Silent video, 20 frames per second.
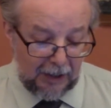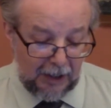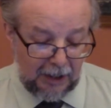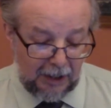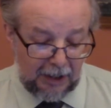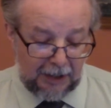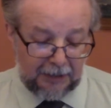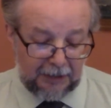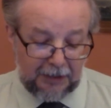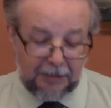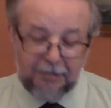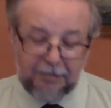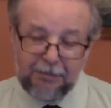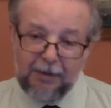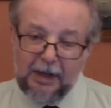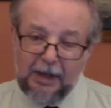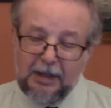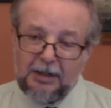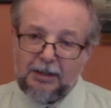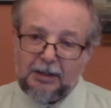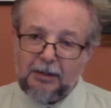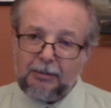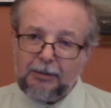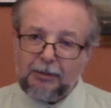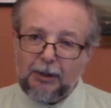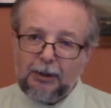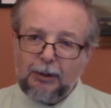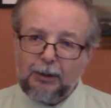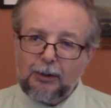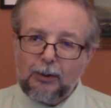in the face of
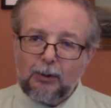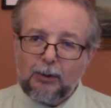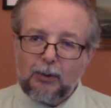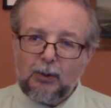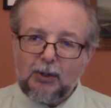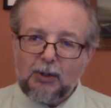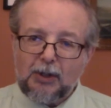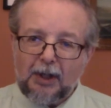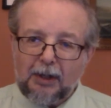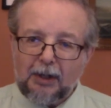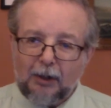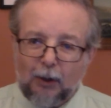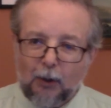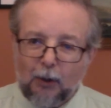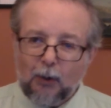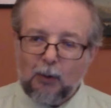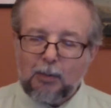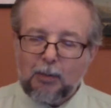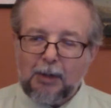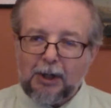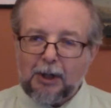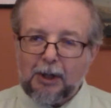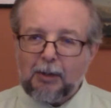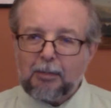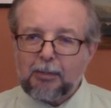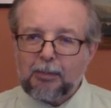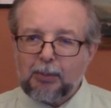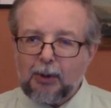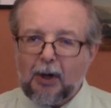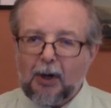the news at home and
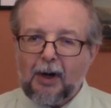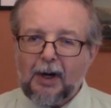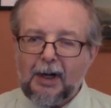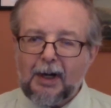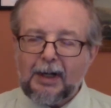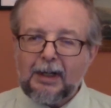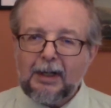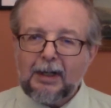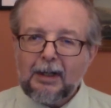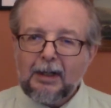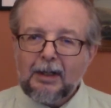abroad